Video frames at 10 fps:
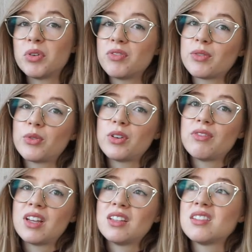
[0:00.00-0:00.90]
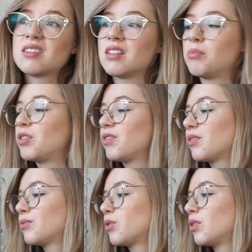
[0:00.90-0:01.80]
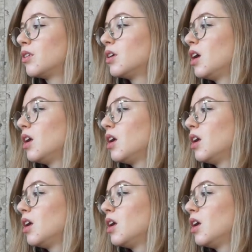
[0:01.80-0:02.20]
perfect for events, they're perfect for